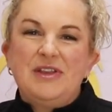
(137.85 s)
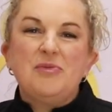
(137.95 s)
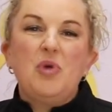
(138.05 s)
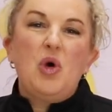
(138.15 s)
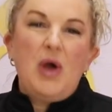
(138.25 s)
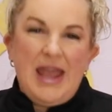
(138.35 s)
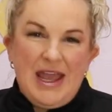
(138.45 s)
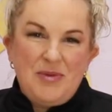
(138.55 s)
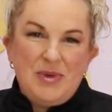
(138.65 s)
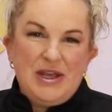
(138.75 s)
The more
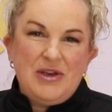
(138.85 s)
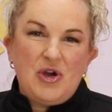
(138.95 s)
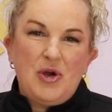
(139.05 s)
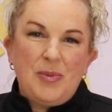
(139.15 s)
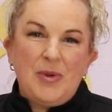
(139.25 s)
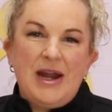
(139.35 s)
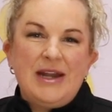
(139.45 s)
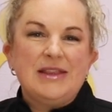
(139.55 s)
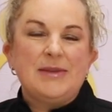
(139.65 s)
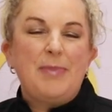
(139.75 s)
air we incorporate
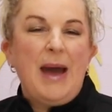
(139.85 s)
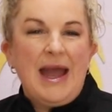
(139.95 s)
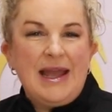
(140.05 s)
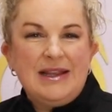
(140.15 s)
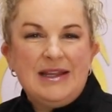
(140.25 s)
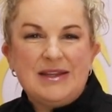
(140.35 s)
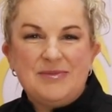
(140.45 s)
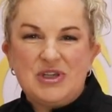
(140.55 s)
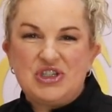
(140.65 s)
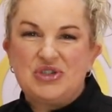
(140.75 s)
it, the paler the
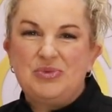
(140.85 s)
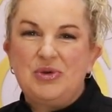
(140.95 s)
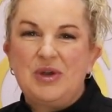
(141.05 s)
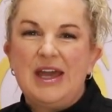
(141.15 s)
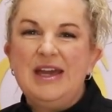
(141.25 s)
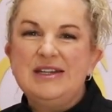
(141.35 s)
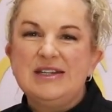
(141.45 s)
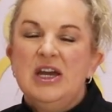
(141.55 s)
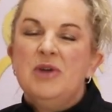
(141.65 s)
mixture will get,